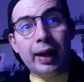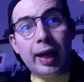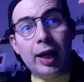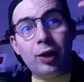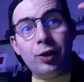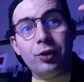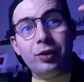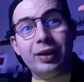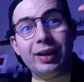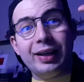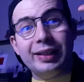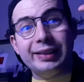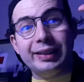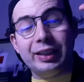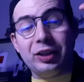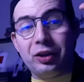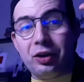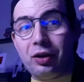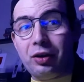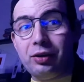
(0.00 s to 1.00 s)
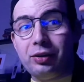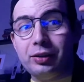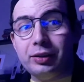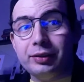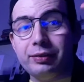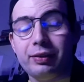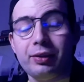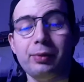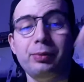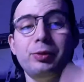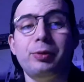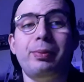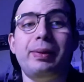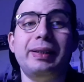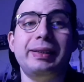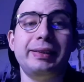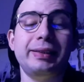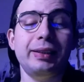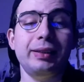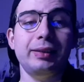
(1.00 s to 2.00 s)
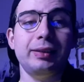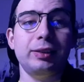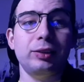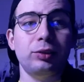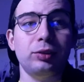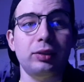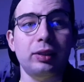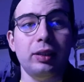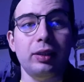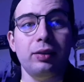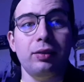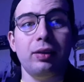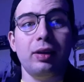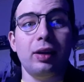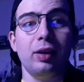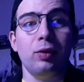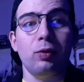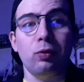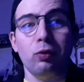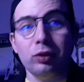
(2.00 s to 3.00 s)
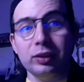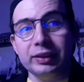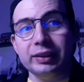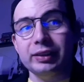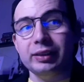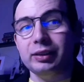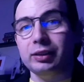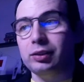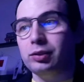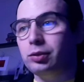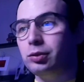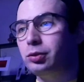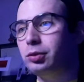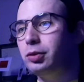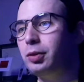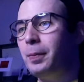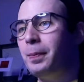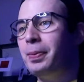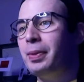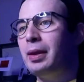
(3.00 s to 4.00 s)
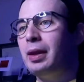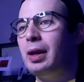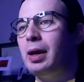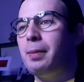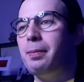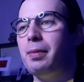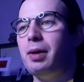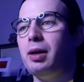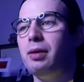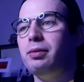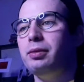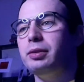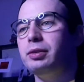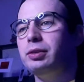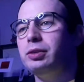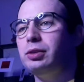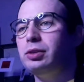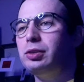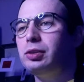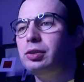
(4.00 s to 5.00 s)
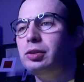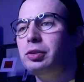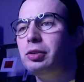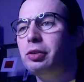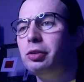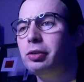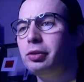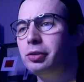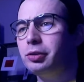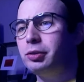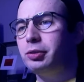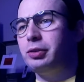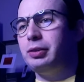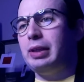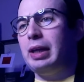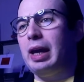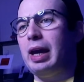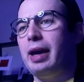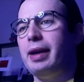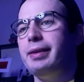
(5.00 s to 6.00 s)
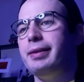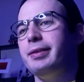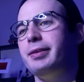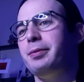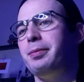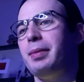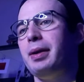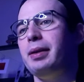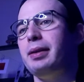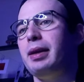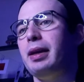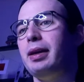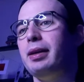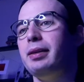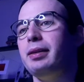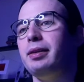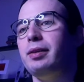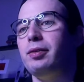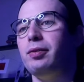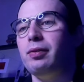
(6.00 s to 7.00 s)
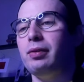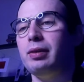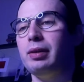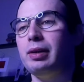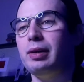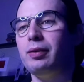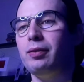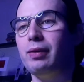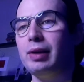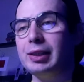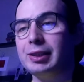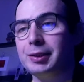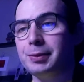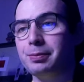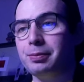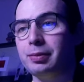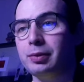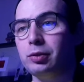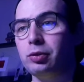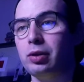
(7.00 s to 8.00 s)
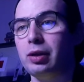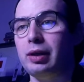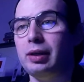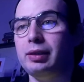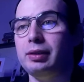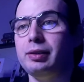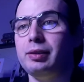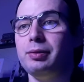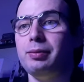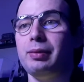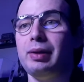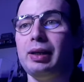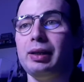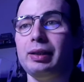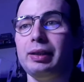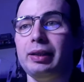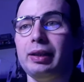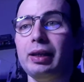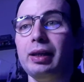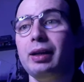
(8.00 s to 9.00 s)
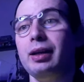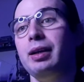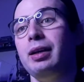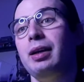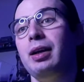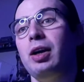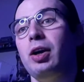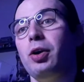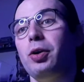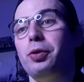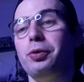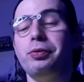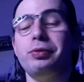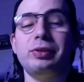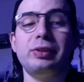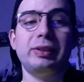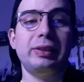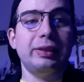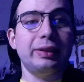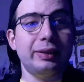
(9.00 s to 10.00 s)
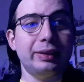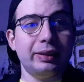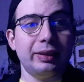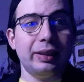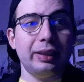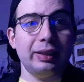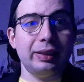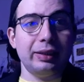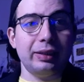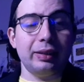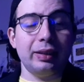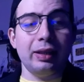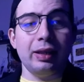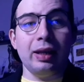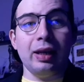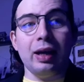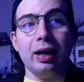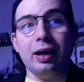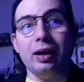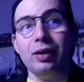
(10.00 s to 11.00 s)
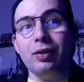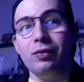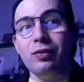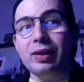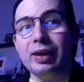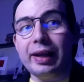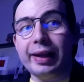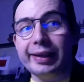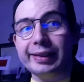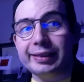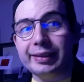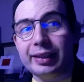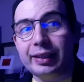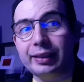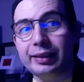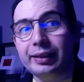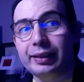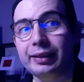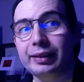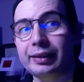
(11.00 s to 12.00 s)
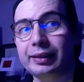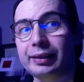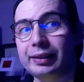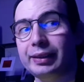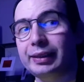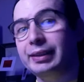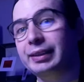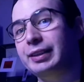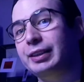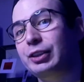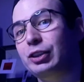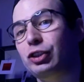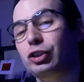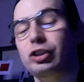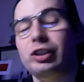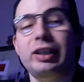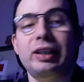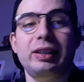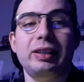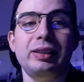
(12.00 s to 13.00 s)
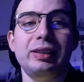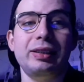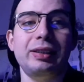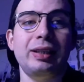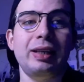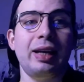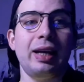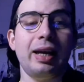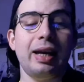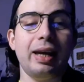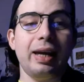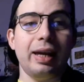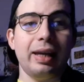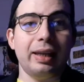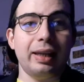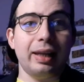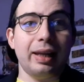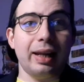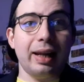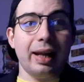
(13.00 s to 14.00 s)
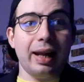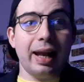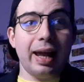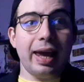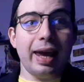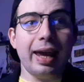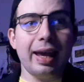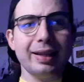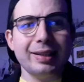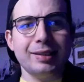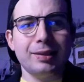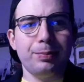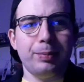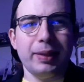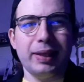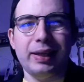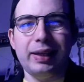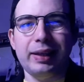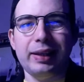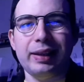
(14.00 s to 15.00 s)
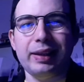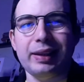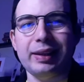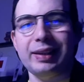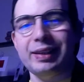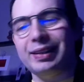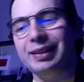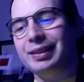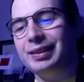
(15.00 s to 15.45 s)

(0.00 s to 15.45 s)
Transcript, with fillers: Hello guys and girls, welcome to my channel. Today we are watching two Marvel Studios Ant-Man and the Wasp Quantumania official trailer. I'm very excited this trailer and let's begin.